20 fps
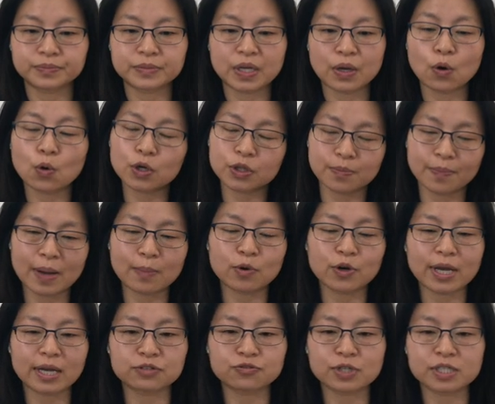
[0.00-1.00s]
or the
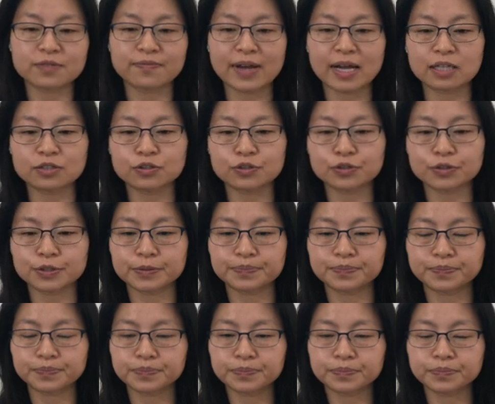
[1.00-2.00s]
memory address values.
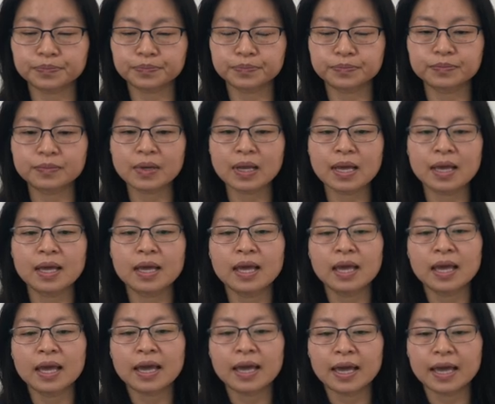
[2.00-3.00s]

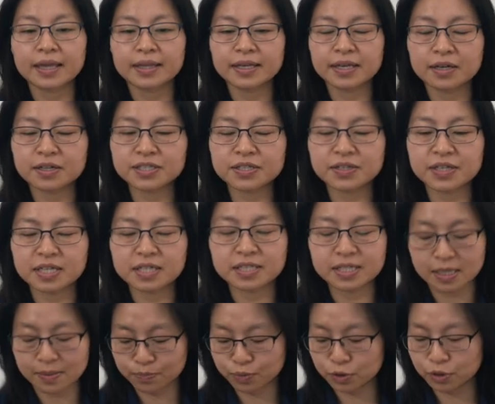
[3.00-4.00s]
And here's an
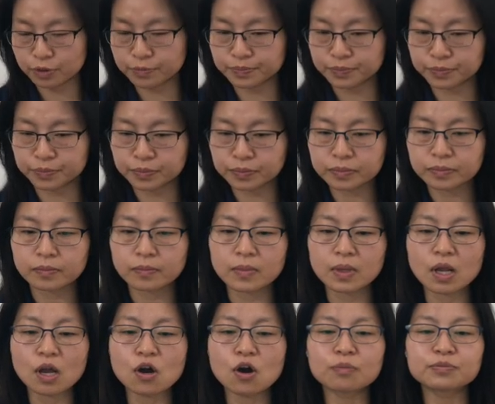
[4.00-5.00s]
example
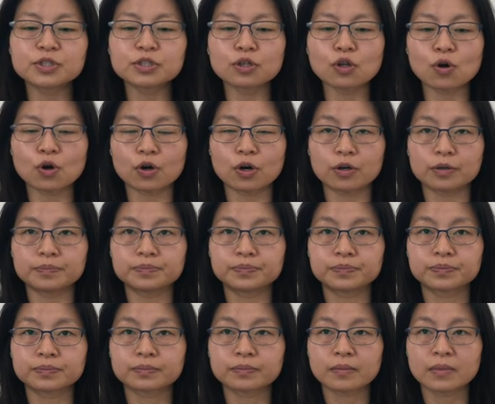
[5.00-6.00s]
of the logger.
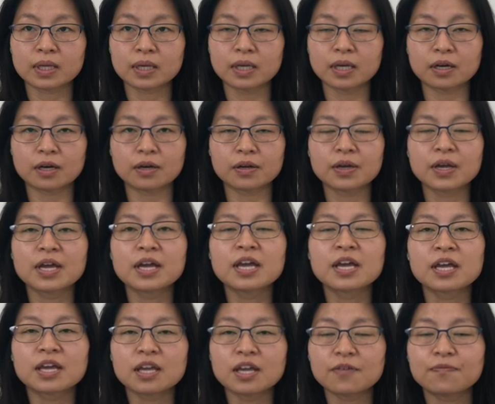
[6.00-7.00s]
Here,
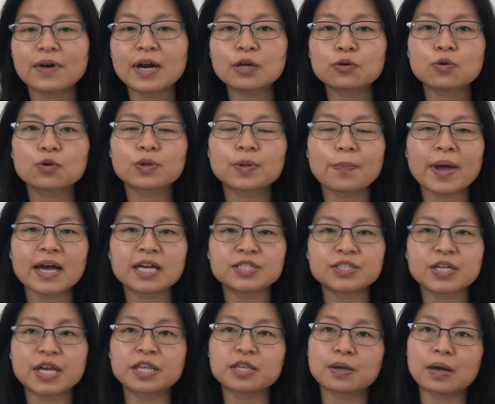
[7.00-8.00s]
if I don't
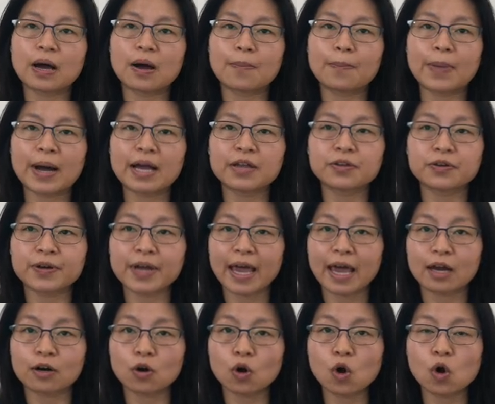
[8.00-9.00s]
patch any uh, binary
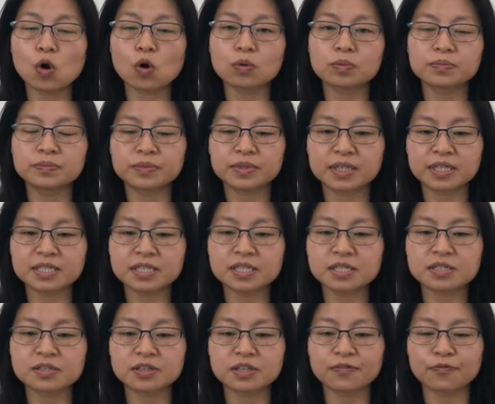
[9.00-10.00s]
at all, this
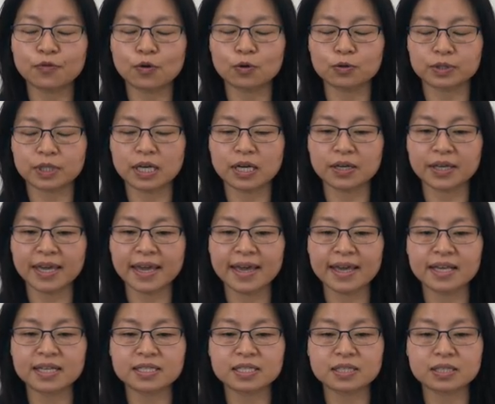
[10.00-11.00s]
is the default uh,
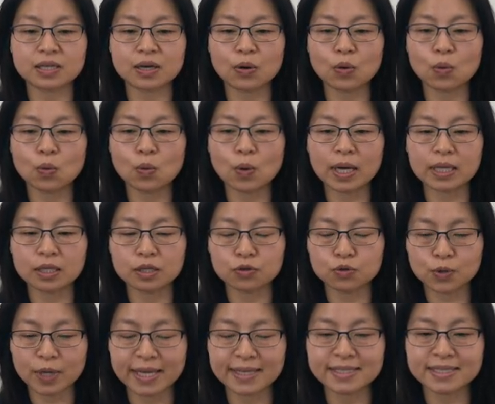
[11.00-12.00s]
case, what
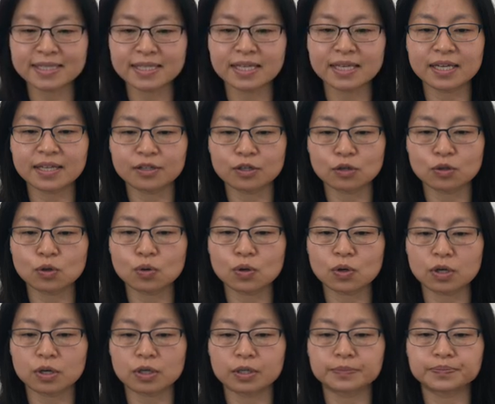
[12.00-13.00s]
you can see in the
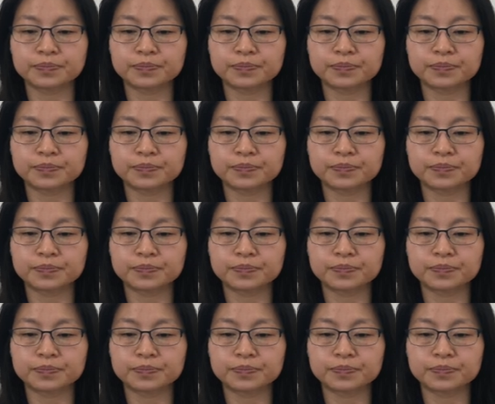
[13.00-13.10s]
logger.